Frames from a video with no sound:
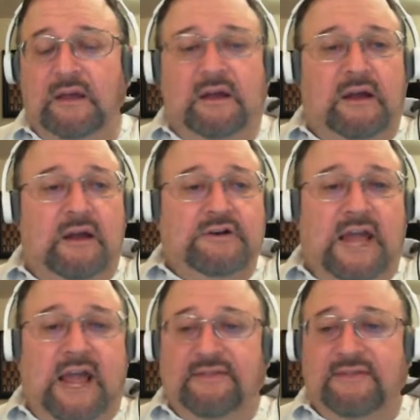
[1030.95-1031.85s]

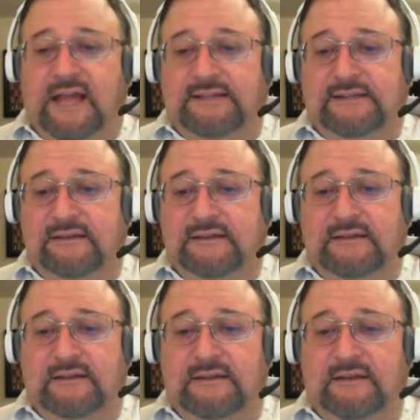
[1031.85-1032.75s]
Okay, there's
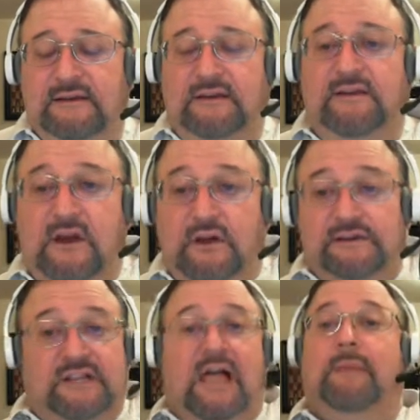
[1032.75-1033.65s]

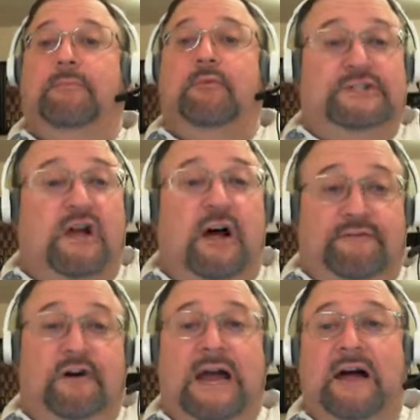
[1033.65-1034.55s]
a lot more
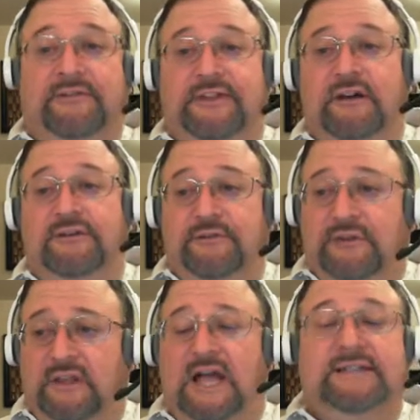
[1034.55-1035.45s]
software out there. There's
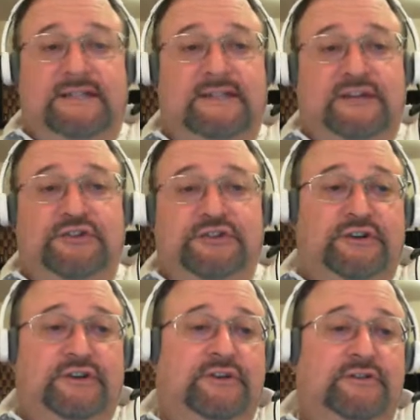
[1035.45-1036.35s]
lots of things you
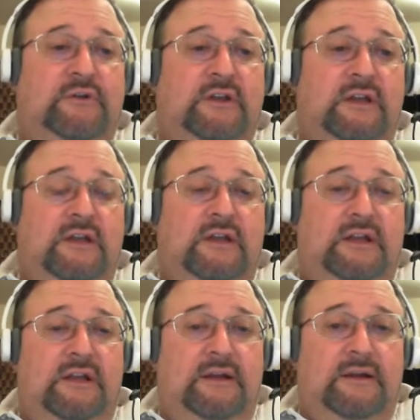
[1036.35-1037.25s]
can do.
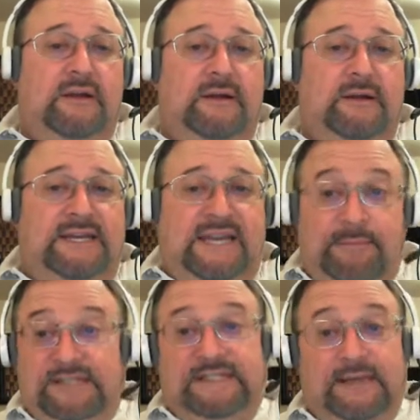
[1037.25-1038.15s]
Keep
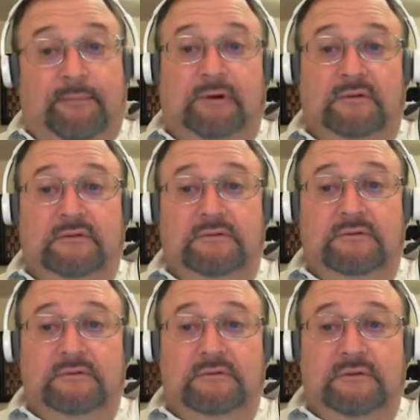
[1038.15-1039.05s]
it simple.
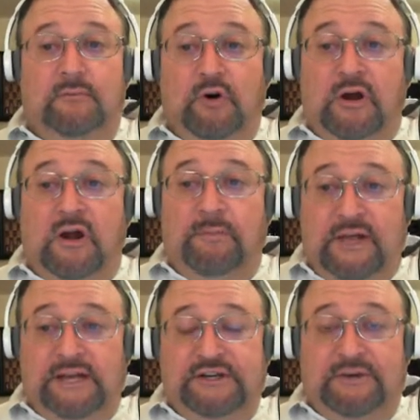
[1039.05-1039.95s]
The more
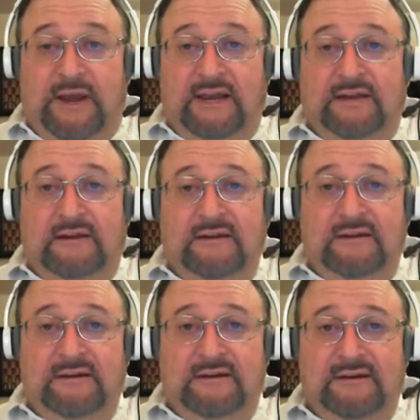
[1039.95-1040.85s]
complex you make it,
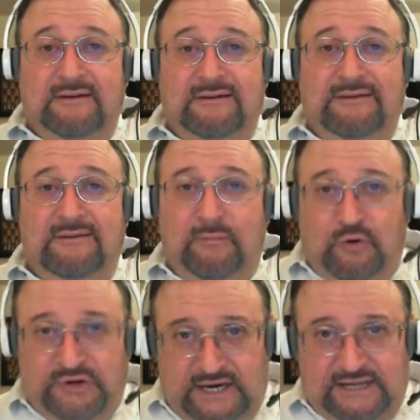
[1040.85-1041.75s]
the more
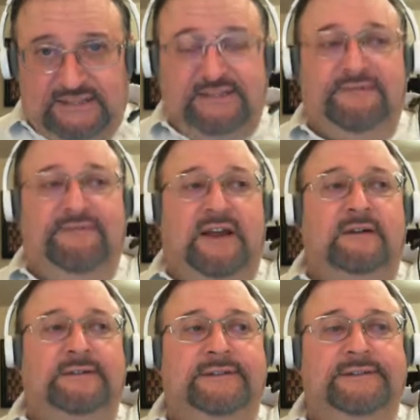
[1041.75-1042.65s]
chances it
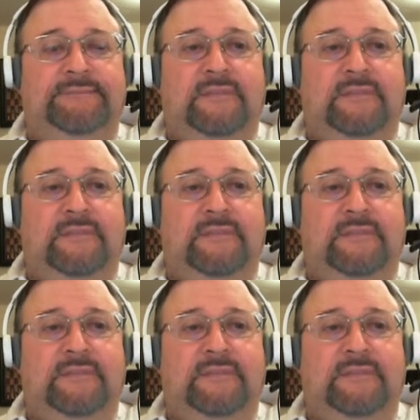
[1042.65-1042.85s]
fails.